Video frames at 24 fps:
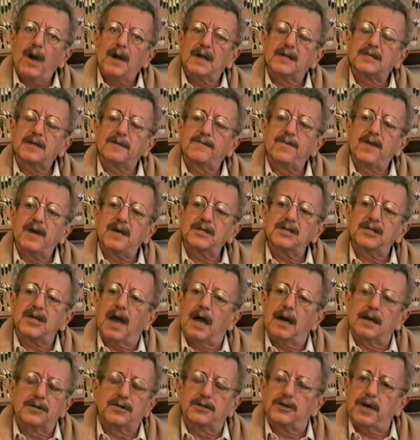Well, it's a fun
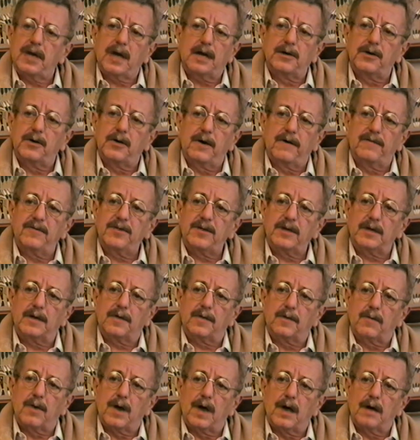challenge. You can't do
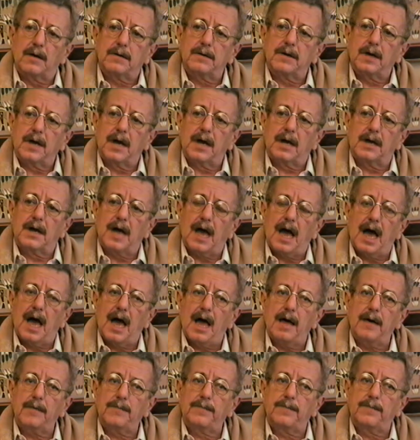everything in the Round. And
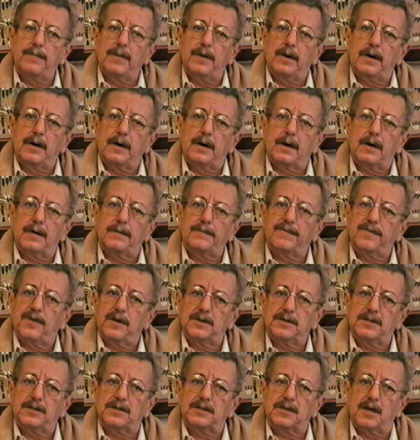I
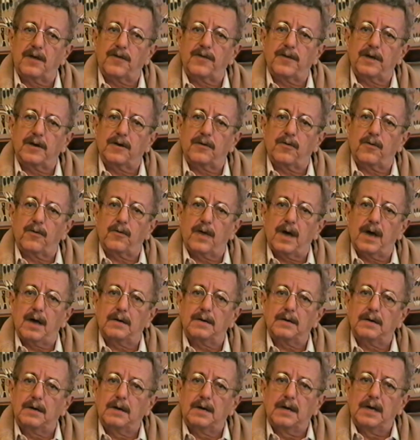first saw theater in the
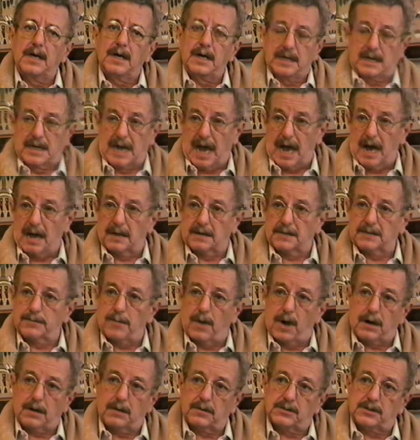Round in
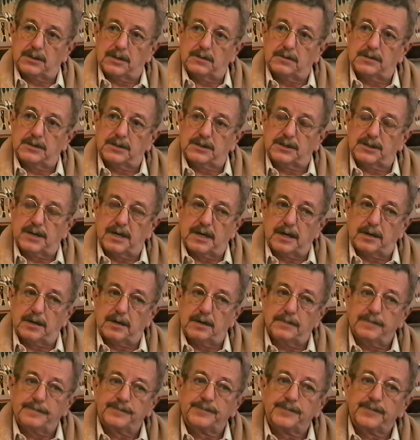Dallas, Margo Jones's
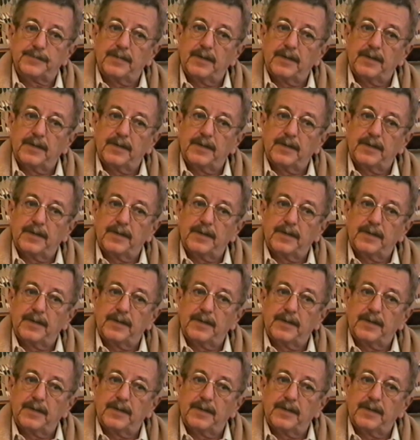theater.